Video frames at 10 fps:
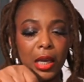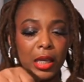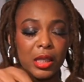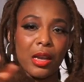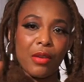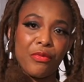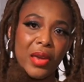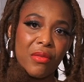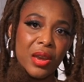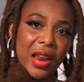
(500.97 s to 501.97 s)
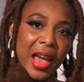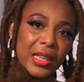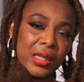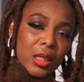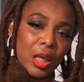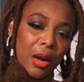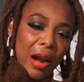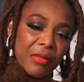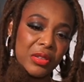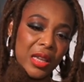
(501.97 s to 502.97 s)
It's a very nice
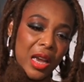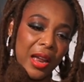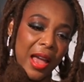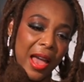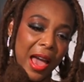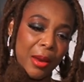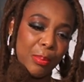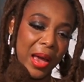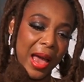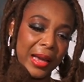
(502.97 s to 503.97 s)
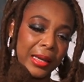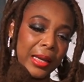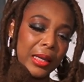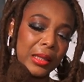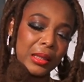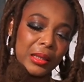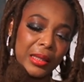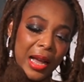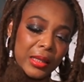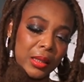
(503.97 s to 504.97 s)
crafted handbag
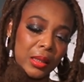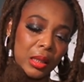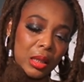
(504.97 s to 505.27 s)
that's